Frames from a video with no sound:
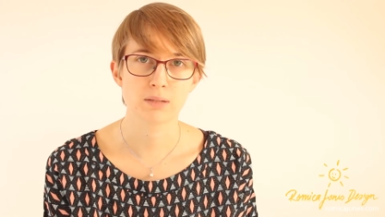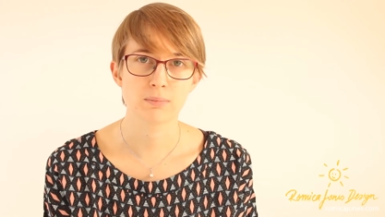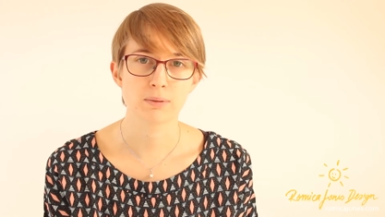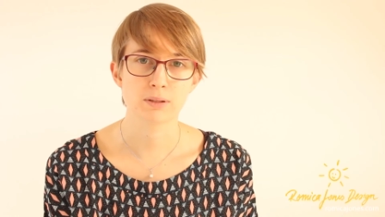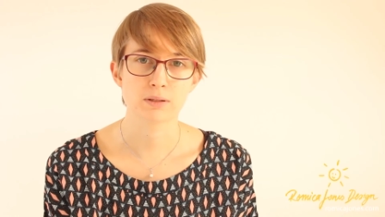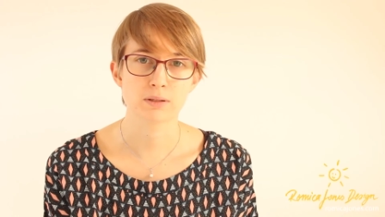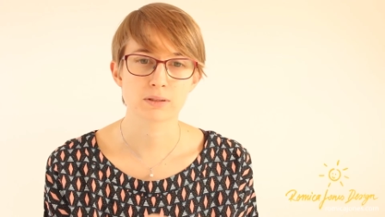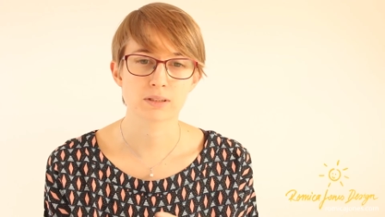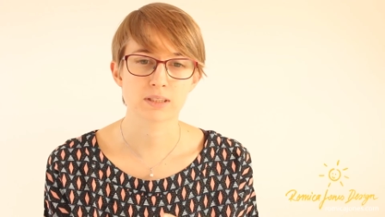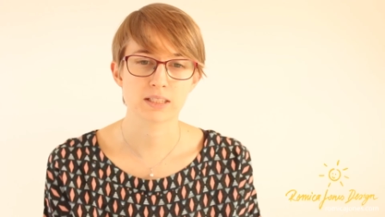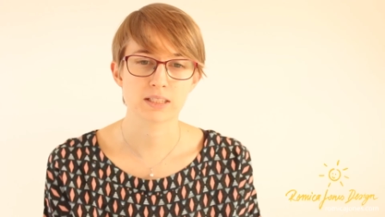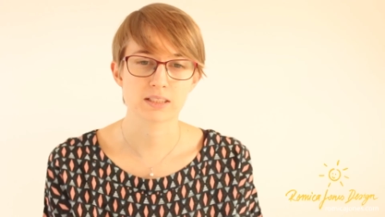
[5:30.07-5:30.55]

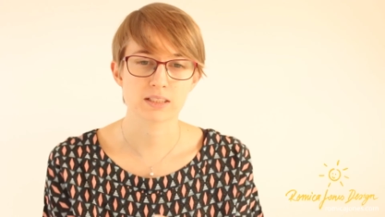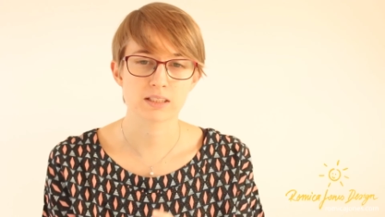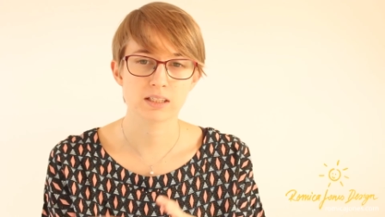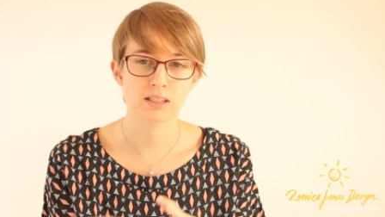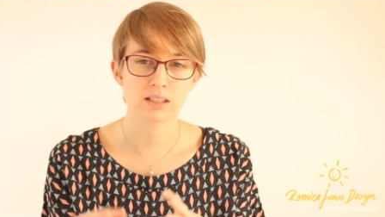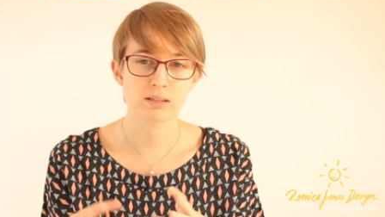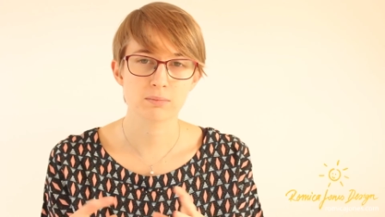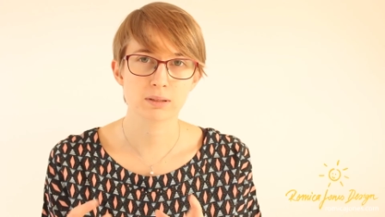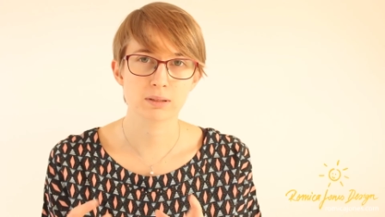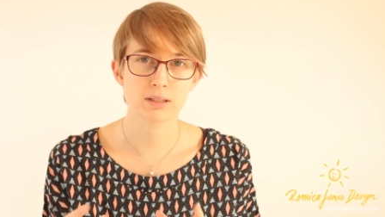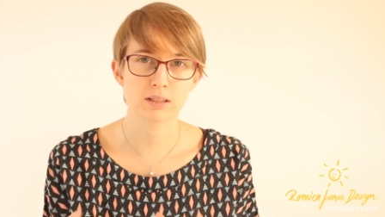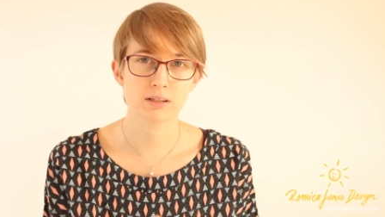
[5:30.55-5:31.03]
because there's a
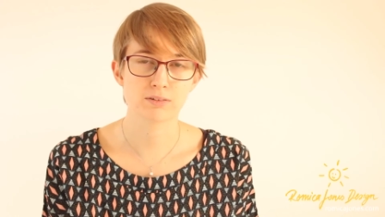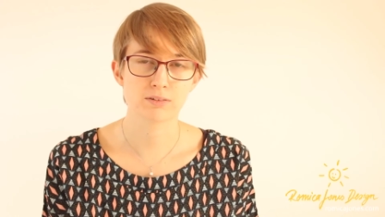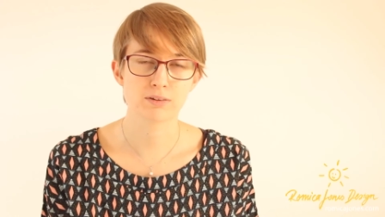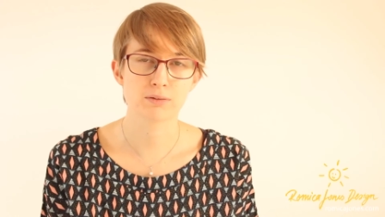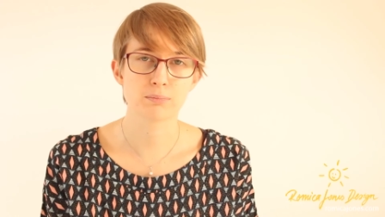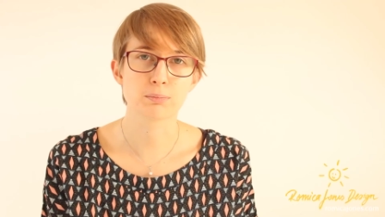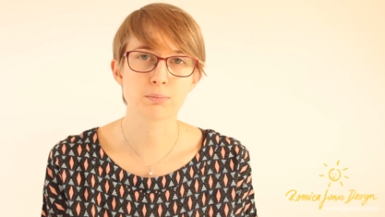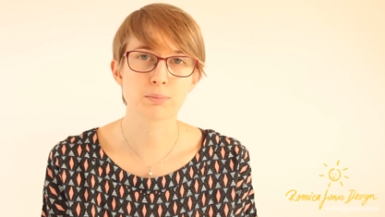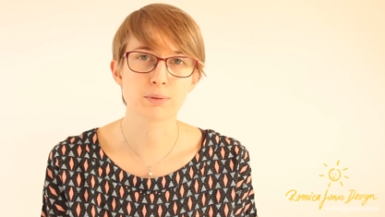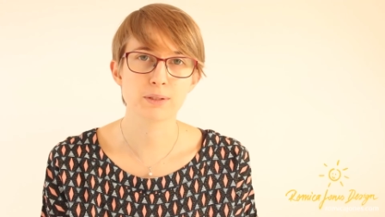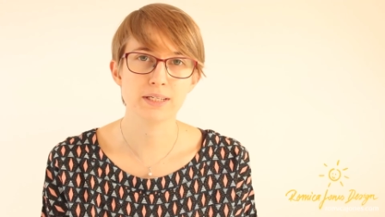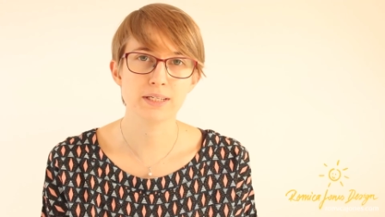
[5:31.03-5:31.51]
little bit of a
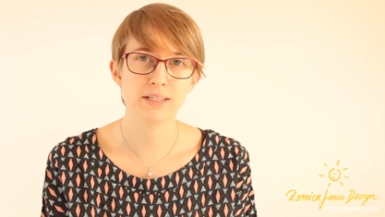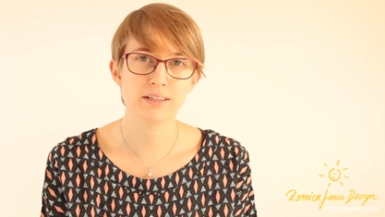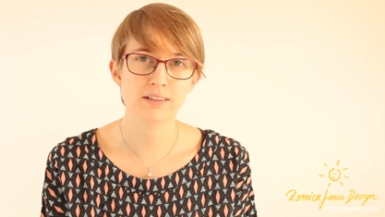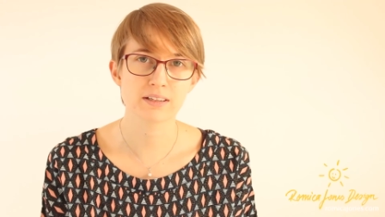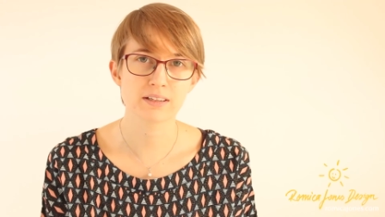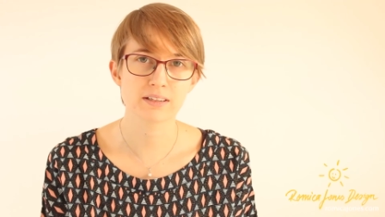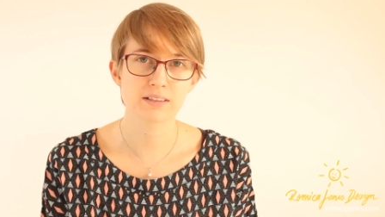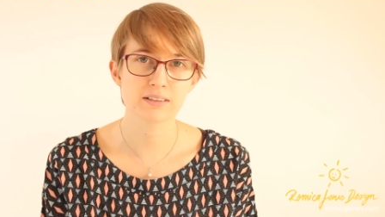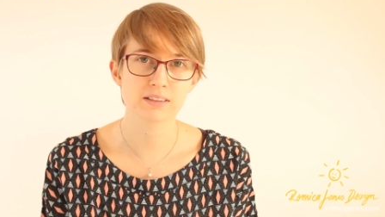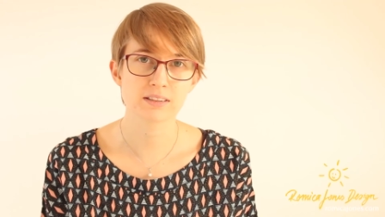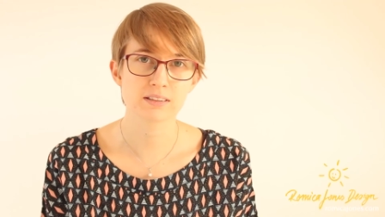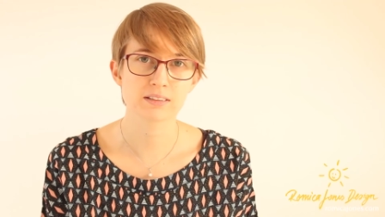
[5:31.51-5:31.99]

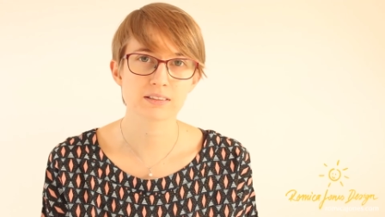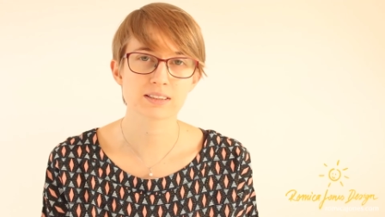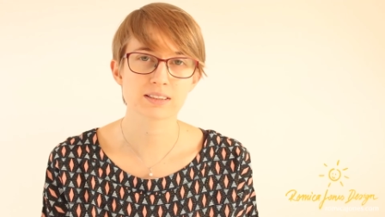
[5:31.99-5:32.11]
breather